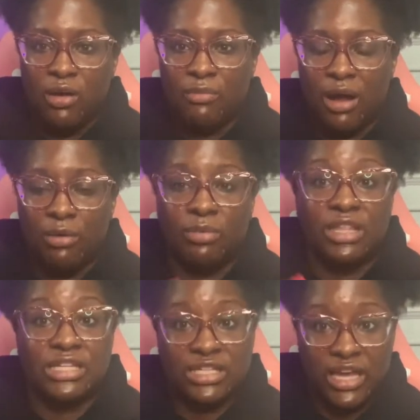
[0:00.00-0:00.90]
probably
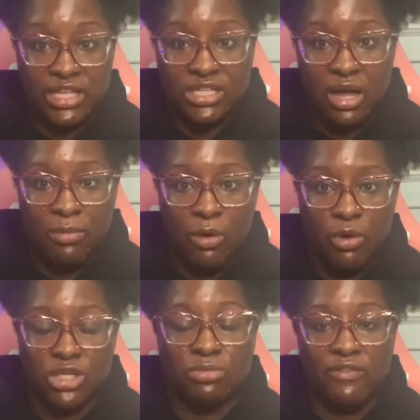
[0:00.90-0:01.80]
the second time I
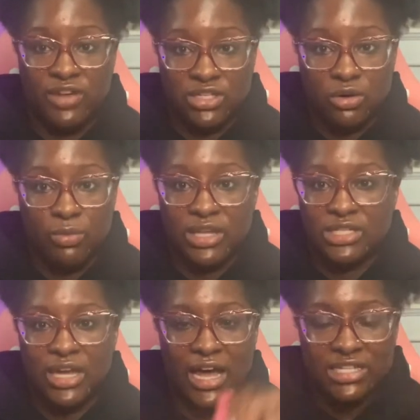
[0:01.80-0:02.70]
washed my face on
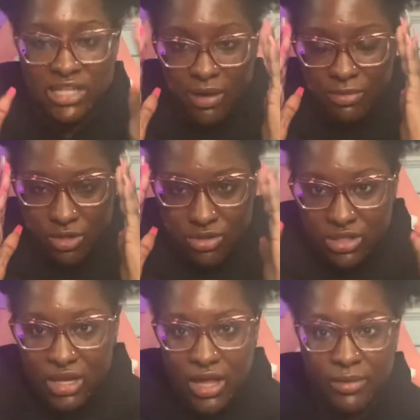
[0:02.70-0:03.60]
Wednesday, I stopped
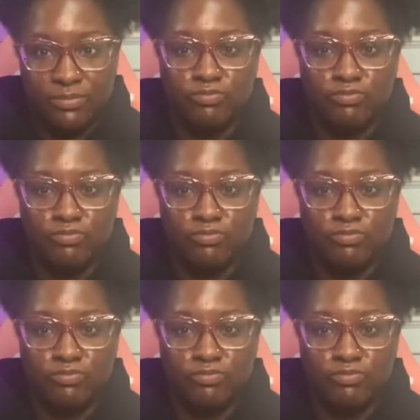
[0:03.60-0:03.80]
using that.